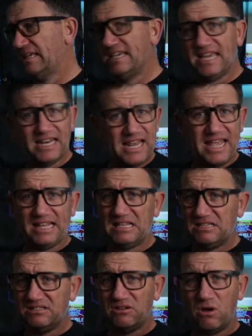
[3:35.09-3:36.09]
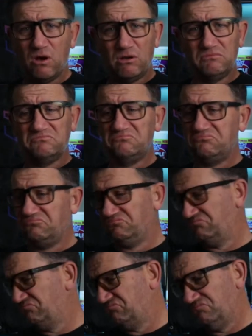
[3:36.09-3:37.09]
kit lens on.
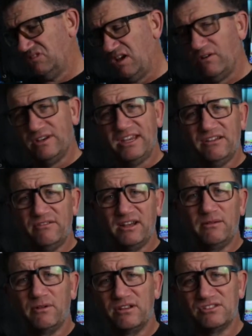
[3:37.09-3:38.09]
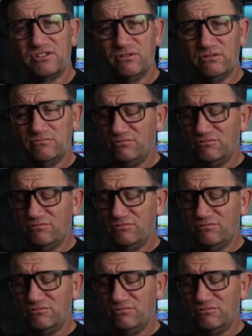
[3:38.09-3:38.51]
No idea really what I was doing.